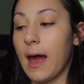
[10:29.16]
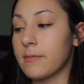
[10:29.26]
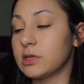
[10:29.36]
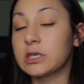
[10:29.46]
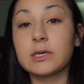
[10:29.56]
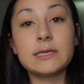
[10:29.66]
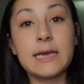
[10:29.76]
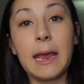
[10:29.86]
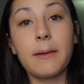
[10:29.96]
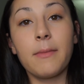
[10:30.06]
I'm just going to
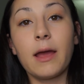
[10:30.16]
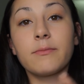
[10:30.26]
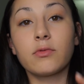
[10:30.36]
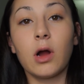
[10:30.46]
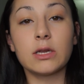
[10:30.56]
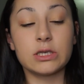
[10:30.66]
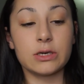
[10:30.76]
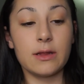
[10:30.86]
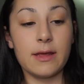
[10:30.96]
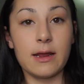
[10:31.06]
take my
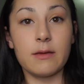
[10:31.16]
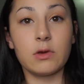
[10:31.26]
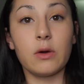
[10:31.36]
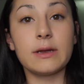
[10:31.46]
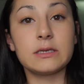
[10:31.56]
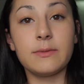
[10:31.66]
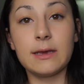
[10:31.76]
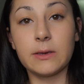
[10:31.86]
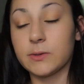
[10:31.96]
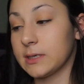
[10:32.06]
bronzer that I am going to be
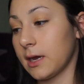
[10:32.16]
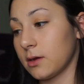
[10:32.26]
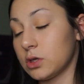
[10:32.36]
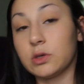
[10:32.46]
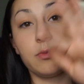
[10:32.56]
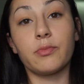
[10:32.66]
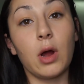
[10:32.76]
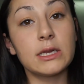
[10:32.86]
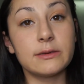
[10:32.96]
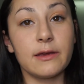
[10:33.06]
using to
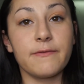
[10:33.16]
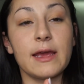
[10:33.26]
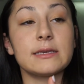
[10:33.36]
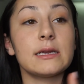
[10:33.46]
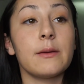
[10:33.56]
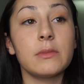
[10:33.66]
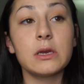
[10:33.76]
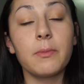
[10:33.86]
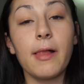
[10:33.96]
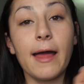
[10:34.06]
bronze my face, and I'm going
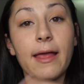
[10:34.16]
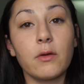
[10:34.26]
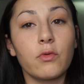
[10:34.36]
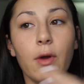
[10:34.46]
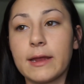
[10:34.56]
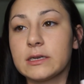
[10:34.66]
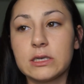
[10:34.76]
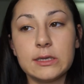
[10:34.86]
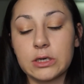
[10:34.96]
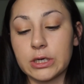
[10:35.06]
to apply that right
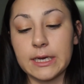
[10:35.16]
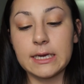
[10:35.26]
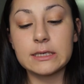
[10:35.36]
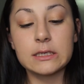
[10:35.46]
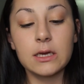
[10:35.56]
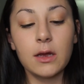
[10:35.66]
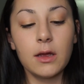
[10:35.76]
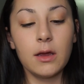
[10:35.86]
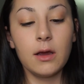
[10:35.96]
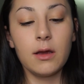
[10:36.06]
into the crease.
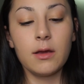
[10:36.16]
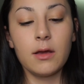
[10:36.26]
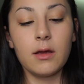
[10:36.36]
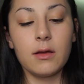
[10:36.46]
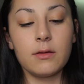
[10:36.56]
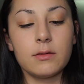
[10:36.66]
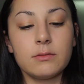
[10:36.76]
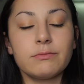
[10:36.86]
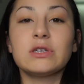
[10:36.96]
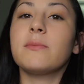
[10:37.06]

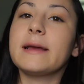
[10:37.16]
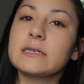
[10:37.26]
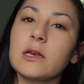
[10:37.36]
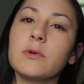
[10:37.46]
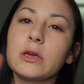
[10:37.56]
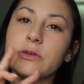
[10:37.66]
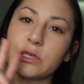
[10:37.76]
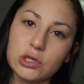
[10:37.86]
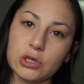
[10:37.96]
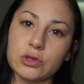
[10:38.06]
So basically we're
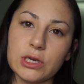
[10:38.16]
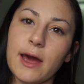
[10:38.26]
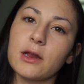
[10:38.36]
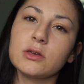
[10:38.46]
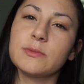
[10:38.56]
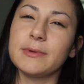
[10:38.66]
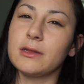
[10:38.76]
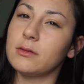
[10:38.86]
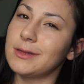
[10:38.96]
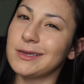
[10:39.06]
using two shadows,
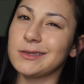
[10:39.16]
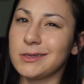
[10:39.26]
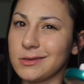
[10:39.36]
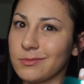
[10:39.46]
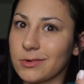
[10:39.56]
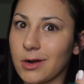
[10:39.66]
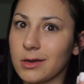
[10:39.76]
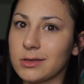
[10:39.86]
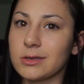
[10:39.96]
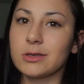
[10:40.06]
but this is a
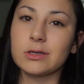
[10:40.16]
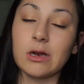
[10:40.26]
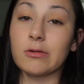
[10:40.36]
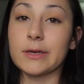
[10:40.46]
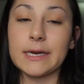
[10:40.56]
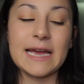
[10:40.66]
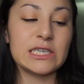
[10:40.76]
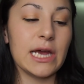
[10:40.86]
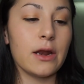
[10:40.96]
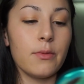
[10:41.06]
bronzer, so it's not really an eye
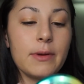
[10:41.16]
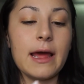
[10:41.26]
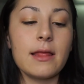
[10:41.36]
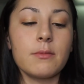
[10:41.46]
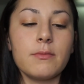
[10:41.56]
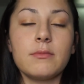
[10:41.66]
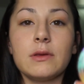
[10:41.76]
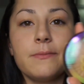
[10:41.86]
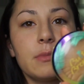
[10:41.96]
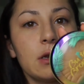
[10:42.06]
shadow. But I'm
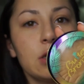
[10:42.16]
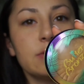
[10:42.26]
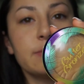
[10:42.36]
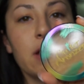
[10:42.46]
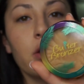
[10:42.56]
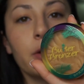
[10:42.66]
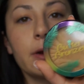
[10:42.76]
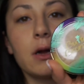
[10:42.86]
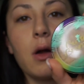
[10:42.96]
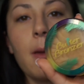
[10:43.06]
going to use my Holy
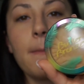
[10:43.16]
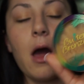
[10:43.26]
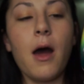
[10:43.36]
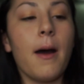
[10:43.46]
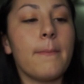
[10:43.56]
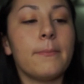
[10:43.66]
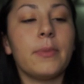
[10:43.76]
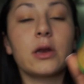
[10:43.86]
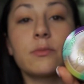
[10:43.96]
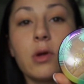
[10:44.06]
Grail
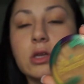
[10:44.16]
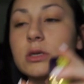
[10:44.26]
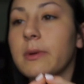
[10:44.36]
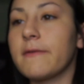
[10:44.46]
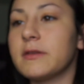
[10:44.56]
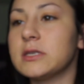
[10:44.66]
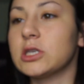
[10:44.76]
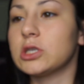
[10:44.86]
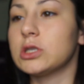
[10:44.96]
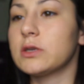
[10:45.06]
Butter Bronzer by
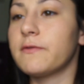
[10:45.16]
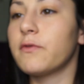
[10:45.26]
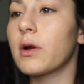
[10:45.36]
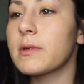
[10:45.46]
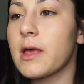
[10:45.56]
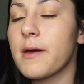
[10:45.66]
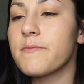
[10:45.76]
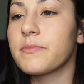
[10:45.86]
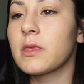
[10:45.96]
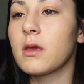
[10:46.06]
Physicians Formula.
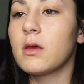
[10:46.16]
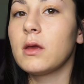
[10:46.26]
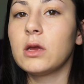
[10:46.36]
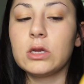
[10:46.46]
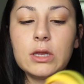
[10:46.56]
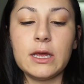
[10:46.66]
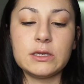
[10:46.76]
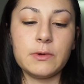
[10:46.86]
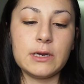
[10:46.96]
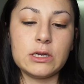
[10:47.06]

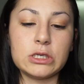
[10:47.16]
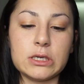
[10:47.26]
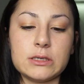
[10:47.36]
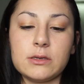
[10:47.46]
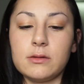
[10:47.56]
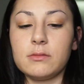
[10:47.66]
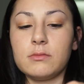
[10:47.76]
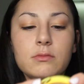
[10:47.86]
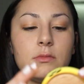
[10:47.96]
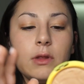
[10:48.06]
This one is just
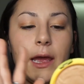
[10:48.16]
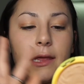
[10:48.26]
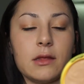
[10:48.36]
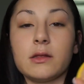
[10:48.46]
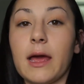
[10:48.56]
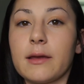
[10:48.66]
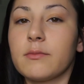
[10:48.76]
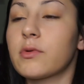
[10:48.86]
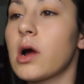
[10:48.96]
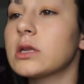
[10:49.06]
like the
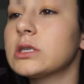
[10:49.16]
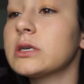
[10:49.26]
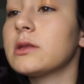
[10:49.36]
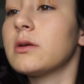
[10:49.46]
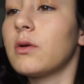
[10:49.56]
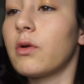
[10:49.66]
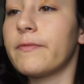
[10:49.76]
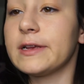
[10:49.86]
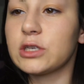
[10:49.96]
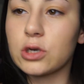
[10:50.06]
light bronzer, the
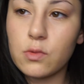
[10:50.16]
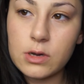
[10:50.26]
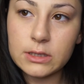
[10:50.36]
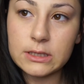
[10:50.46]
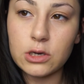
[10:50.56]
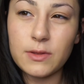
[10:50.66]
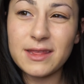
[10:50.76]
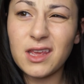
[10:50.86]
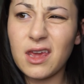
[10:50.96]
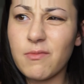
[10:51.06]
original one, because I know
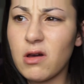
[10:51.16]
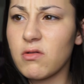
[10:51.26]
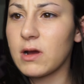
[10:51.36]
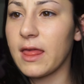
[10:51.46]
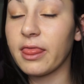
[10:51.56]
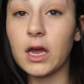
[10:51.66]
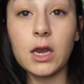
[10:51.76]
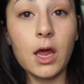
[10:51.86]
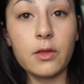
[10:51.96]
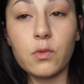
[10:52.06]
that they came out with
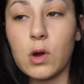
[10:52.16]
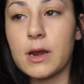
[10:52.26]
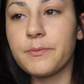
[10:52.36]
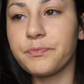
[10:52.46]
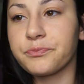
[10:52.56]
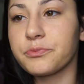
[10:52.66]
another one.